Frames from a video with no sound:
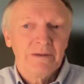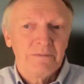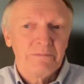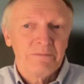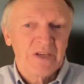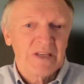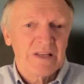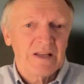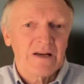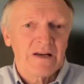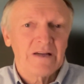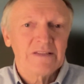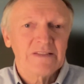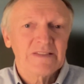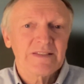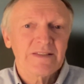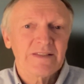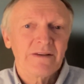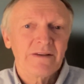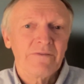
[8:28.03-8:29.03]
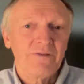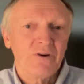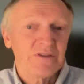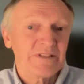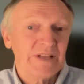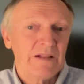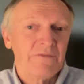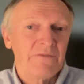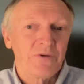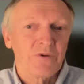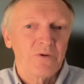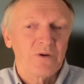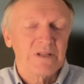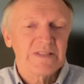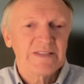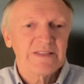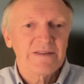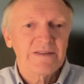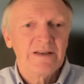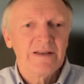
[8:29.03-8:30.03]
minerals, fossil
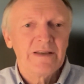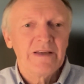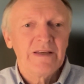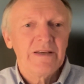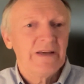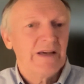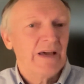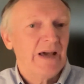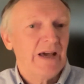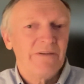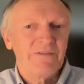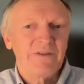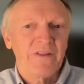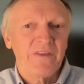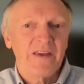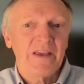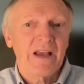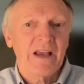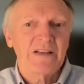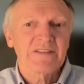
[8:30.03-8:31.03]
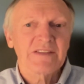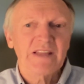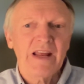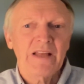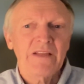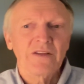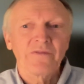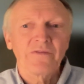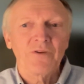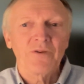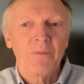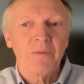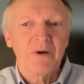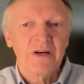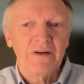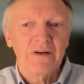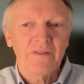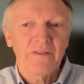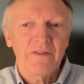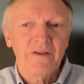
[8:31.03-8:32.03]
fuels, everything extracted from
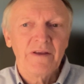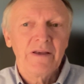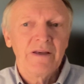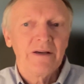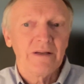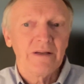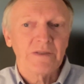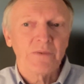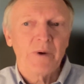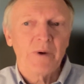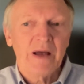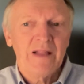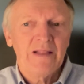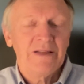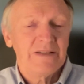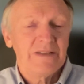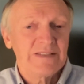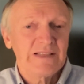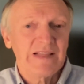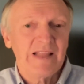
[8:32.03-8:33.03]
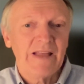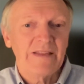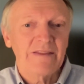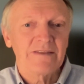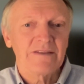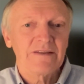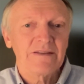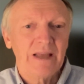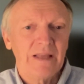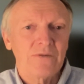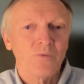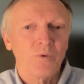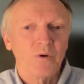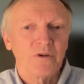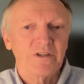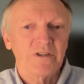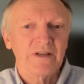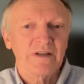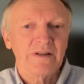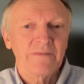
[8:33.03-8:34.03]
Earth, as well as land and
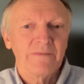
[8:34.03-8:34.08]
water.